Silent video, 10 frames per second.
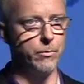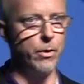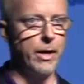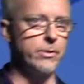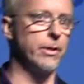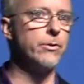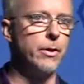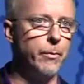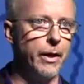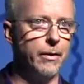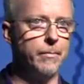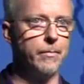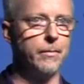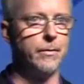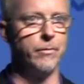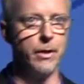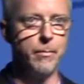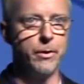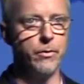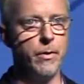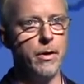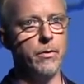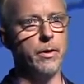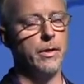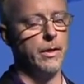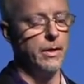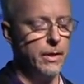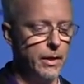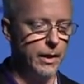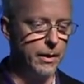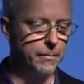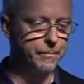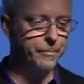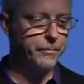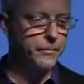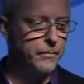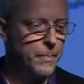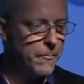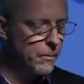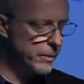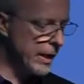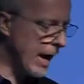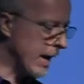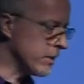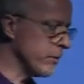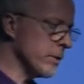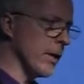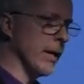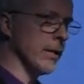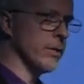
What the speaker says: road has to go somewhere if you're gonna build a road. But the act of deciding is